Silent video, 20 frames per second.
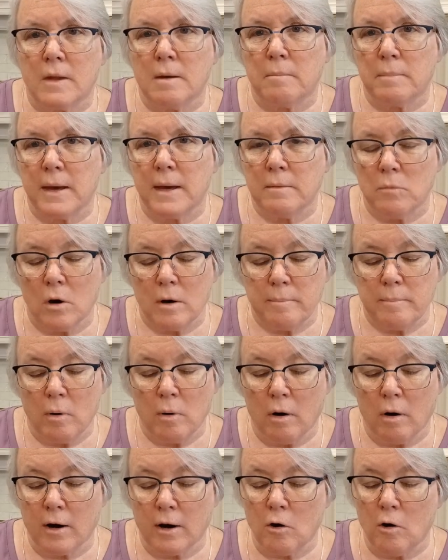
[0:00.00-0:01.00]
Penmar
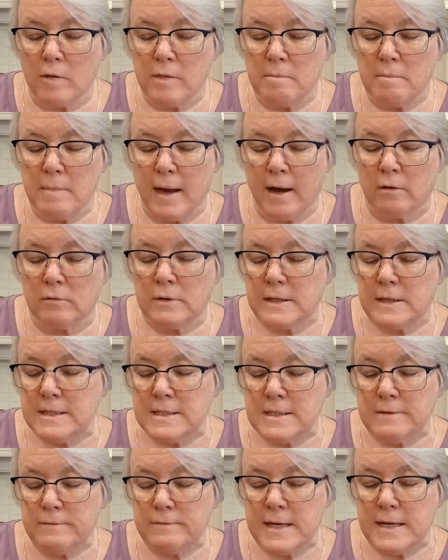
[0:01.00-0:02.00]
Park on the mountain
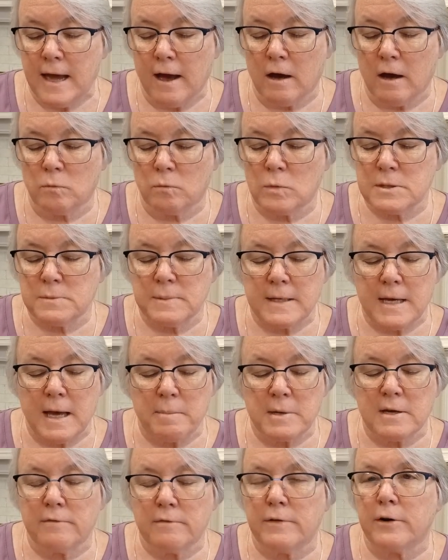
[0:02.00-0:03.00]
east of town was
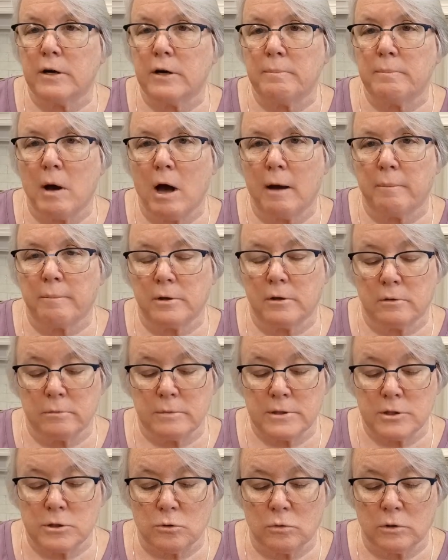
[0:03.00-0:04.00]
becoming a very popular
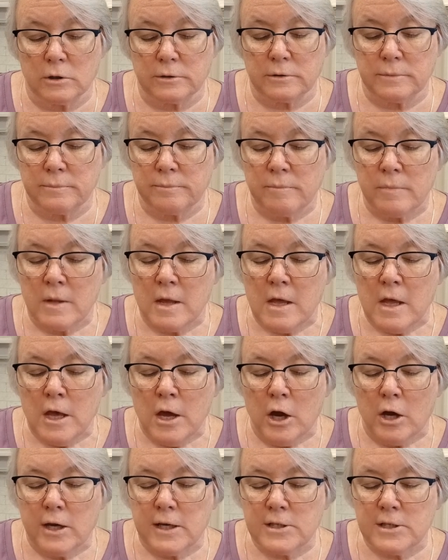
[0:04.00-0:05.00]
resort.
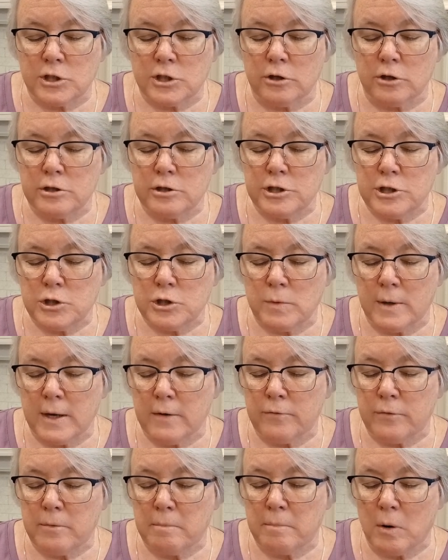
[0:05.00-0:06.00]
Excursions ran
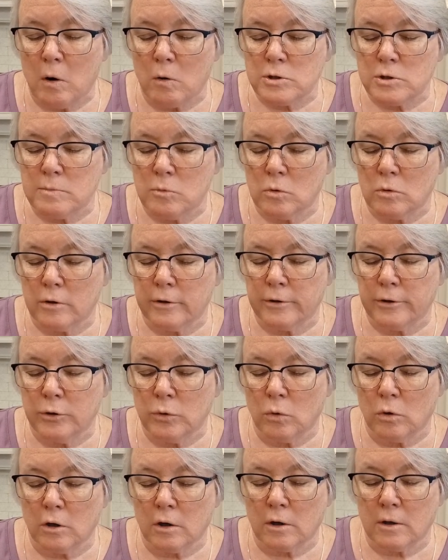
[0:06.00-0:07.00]
from Baltimore,
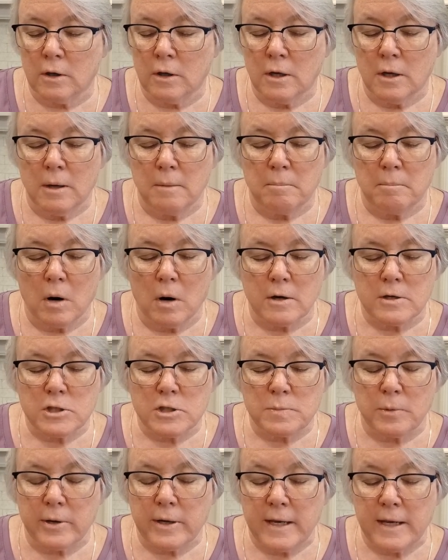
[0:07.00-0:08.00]
York,
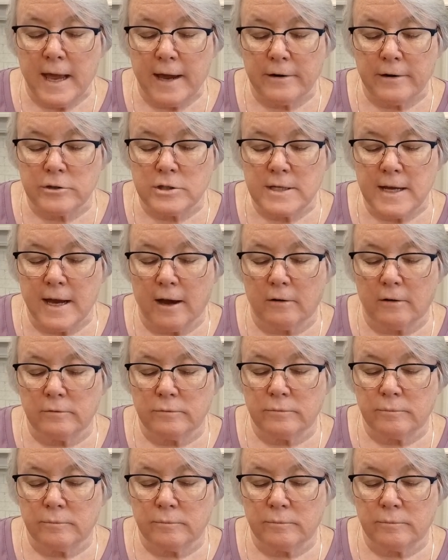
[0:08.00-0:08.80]
Martinsburg, and Hagerstown.